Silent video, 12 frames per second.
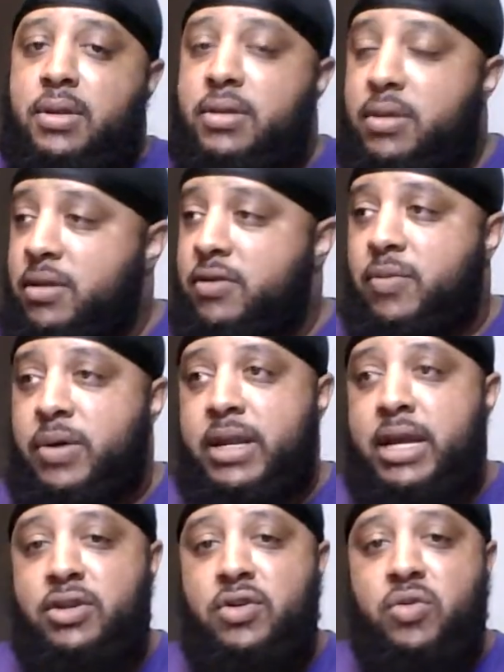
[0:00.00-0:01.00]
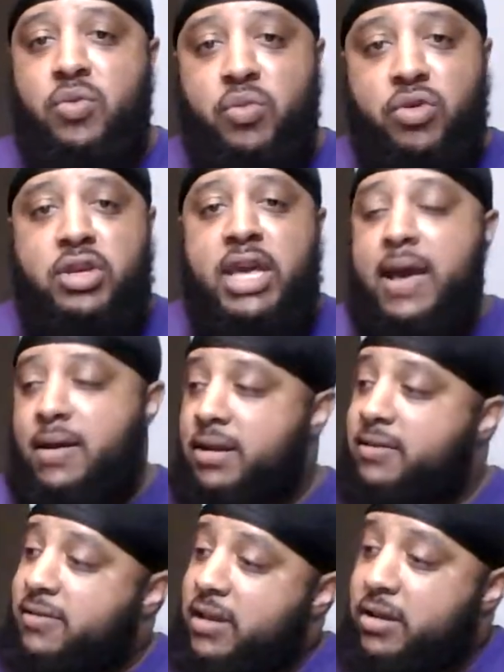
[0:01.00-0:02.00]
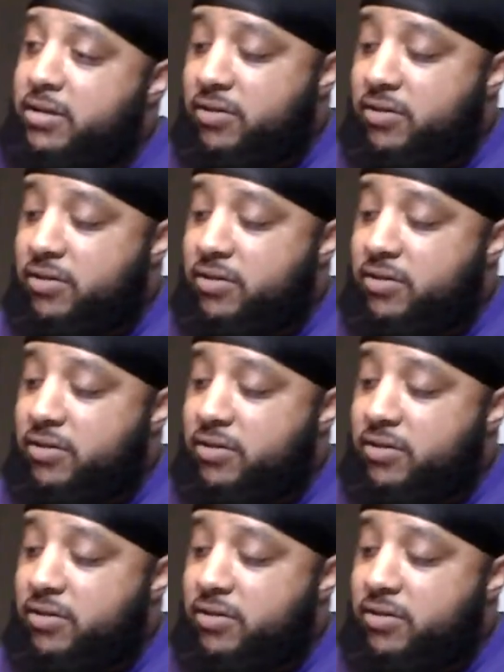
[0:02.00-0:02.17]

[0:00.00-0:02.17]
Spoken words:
This is what they do. When you having this serious